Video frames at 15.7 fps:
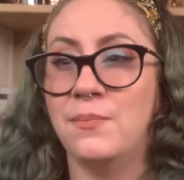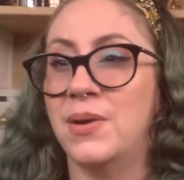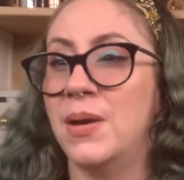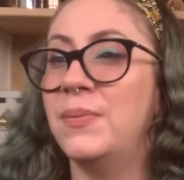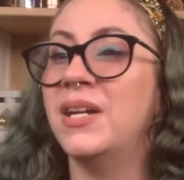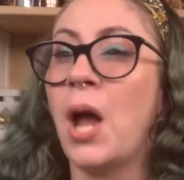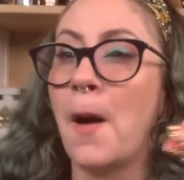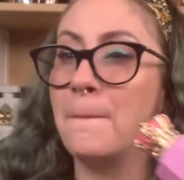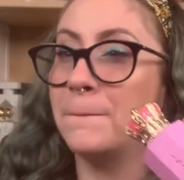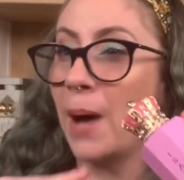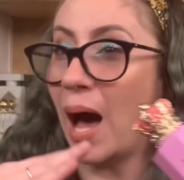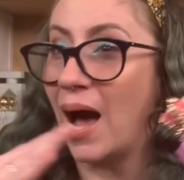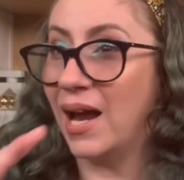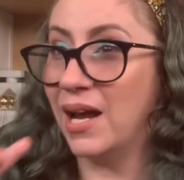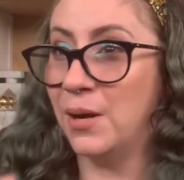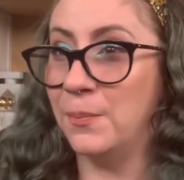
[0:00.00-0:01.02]
Maybe not
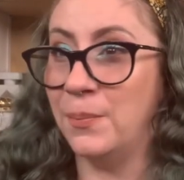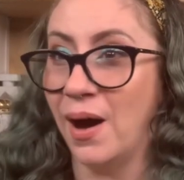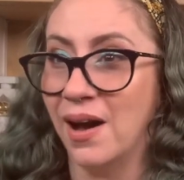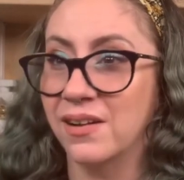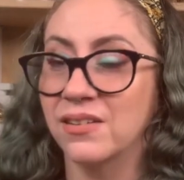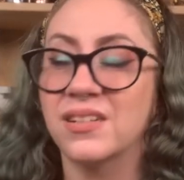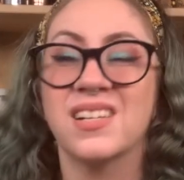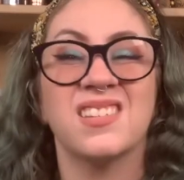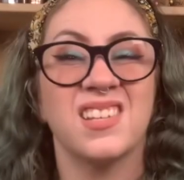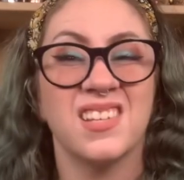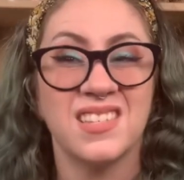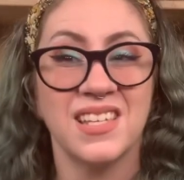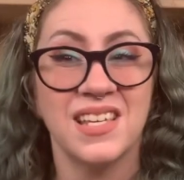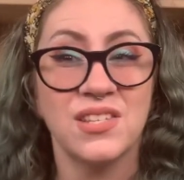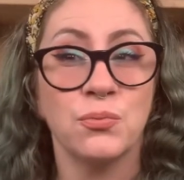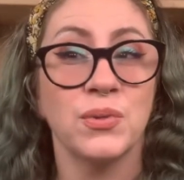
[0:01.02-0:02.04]
buy a bottle because this
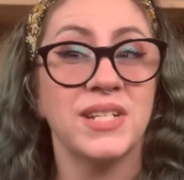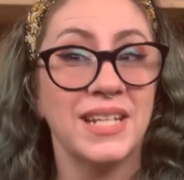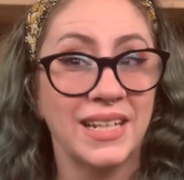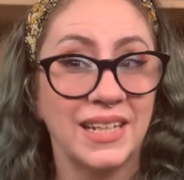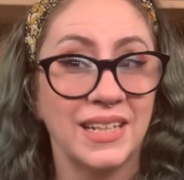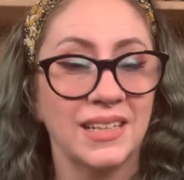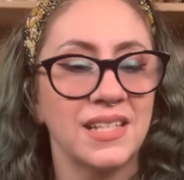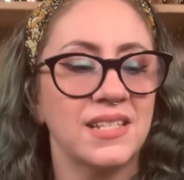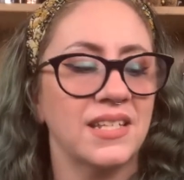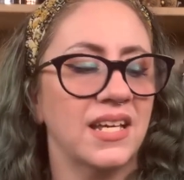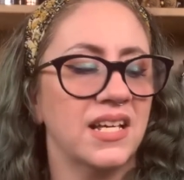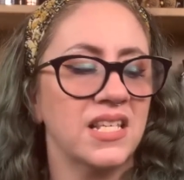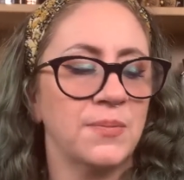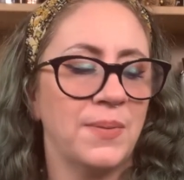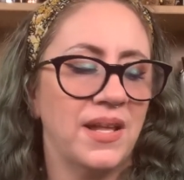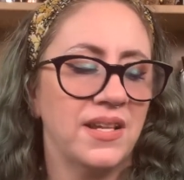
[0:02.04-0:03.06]
is ridiculously
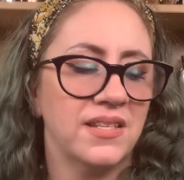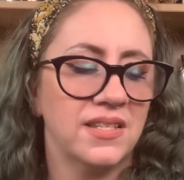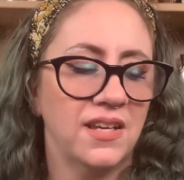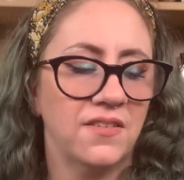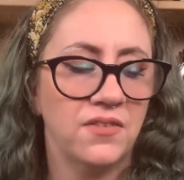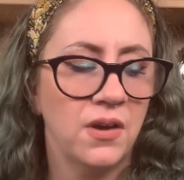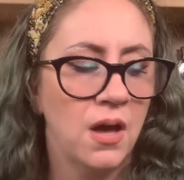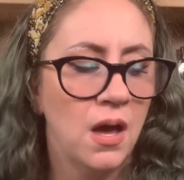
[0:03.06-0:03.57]
expensive,